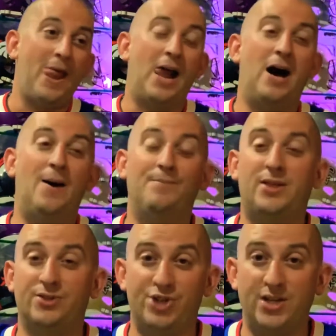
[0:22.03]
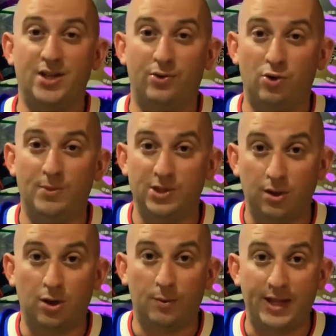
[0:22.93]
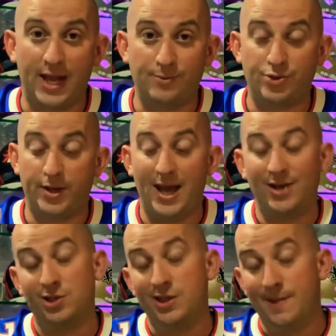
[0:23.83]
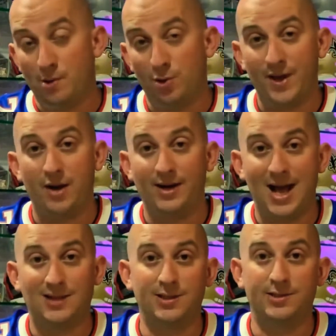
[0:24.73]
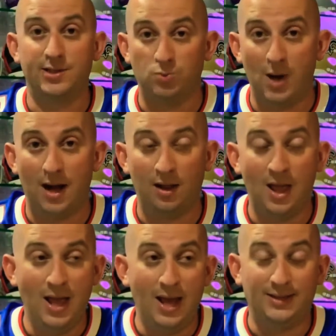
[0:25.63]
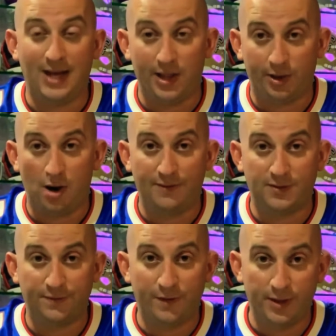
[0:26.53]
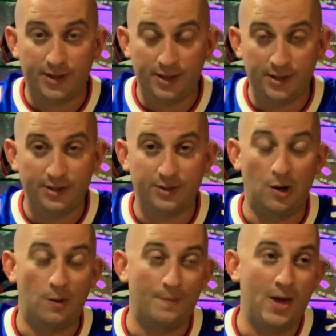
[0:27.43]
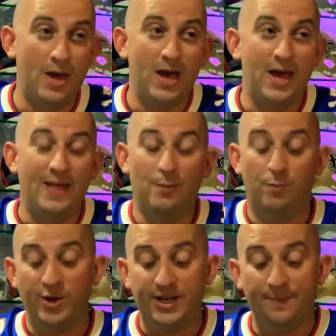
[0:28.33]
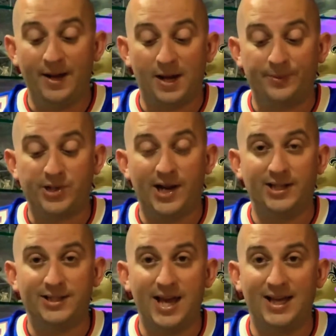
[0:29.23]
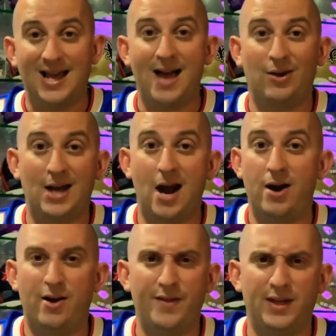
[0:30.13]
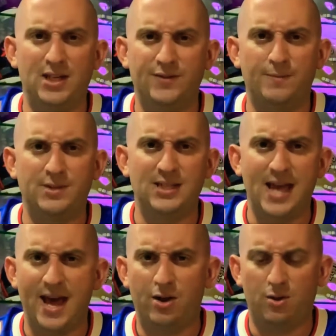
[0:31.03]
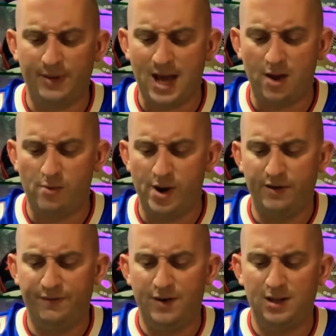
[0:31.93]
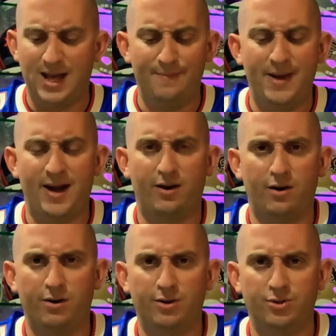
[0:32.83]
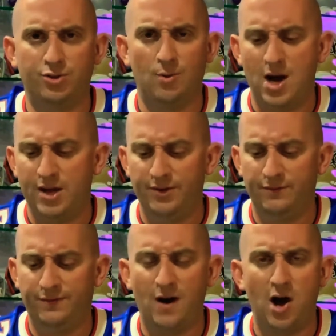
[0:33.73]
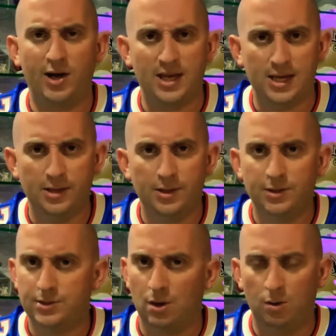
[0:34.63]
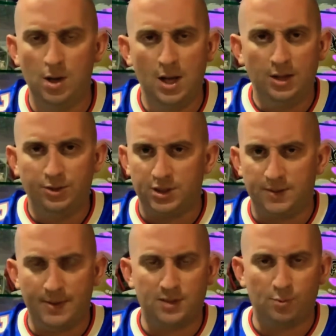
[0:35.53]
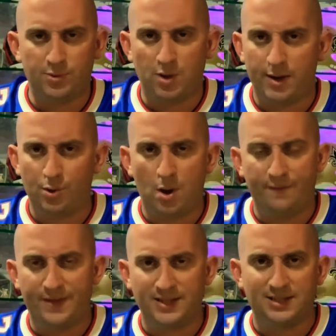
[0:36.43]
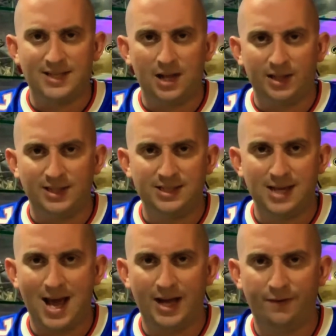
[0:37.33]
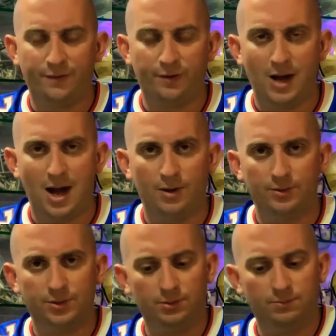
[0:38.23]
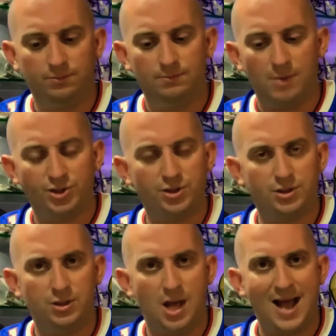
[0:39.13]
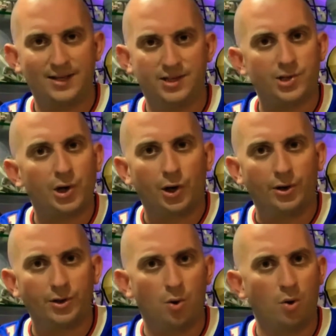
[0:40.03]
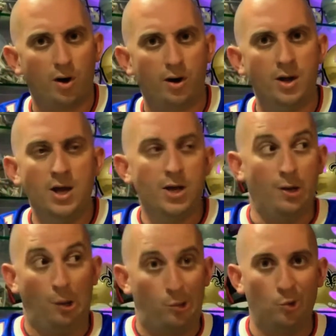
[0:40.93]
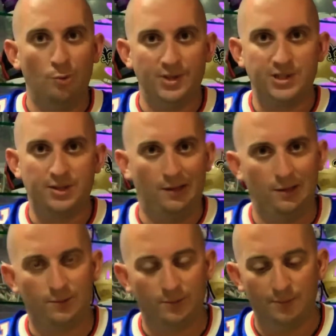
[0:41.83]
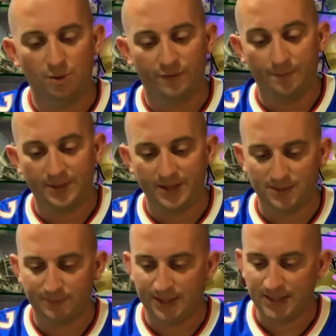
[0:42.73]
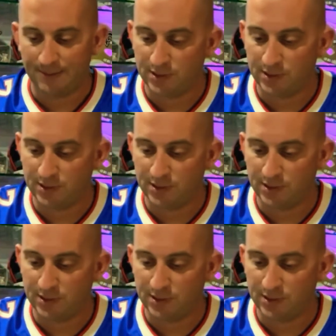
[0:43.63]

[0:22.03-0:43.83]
Because Jason Kroom is still hurt with the hamstring. Actually, they both are, Knox's as well, and Tyler Croft's foot. So we did pick up a tight end today, Kyle Carter. I think he's from Seattle, and we got rid of linebacker Joanne Foggy. So just to make some room. So I don't know if that's a telling sign for how much Knox is hurt, or Kroom is still removed from getting some playing time.